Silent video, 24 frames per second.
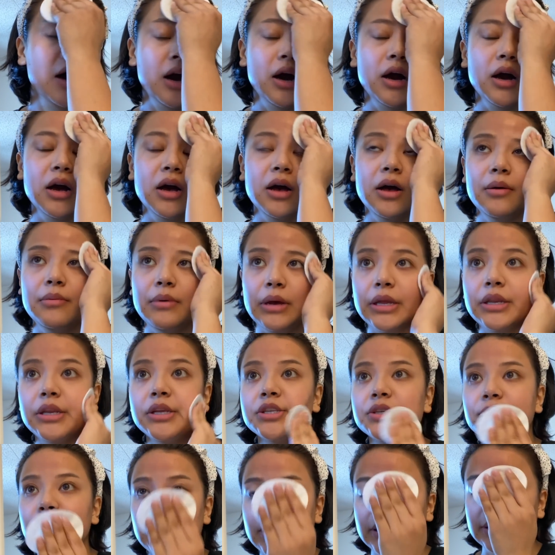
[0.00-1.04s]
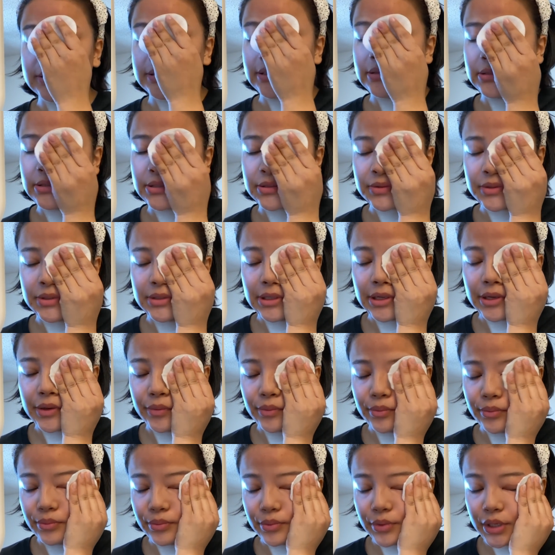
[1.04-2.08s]
I need to buy a sunscreen. I
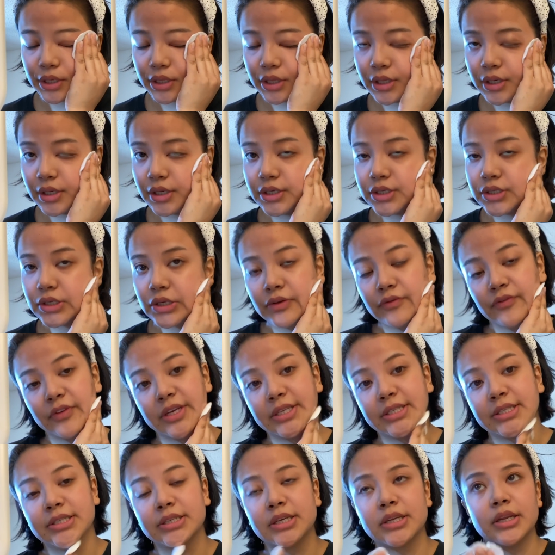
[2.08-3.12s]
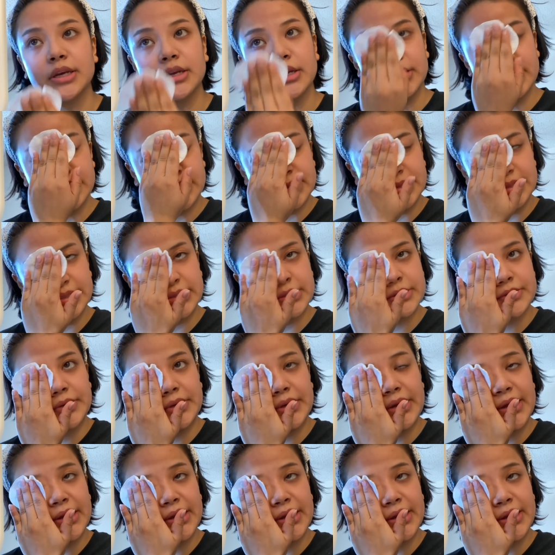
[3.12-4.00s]
really need to invest in a good sunscreen.